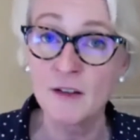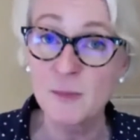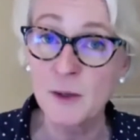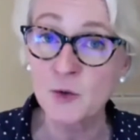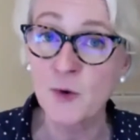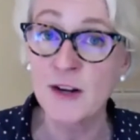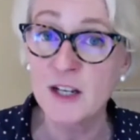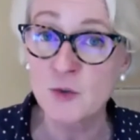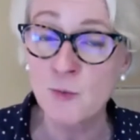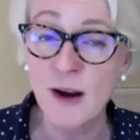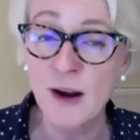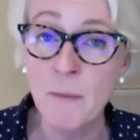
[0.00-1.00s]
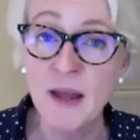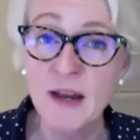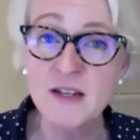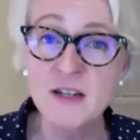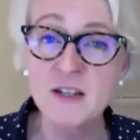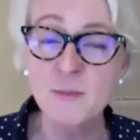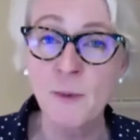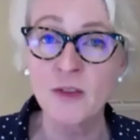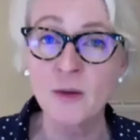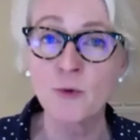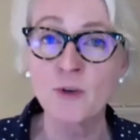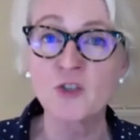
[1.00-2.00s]
training is recommended by
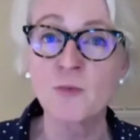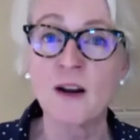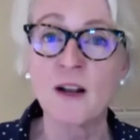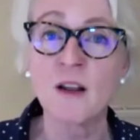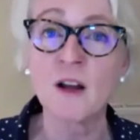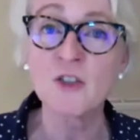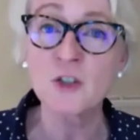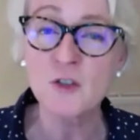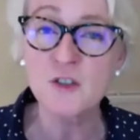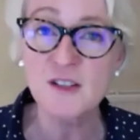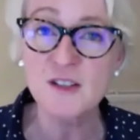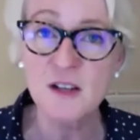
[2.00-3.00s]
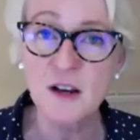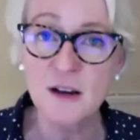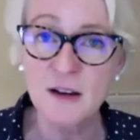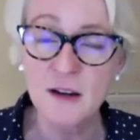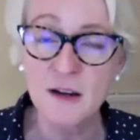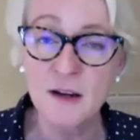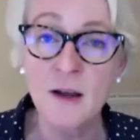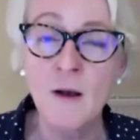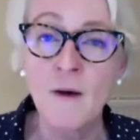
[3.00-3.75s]
the British Rhinological Society,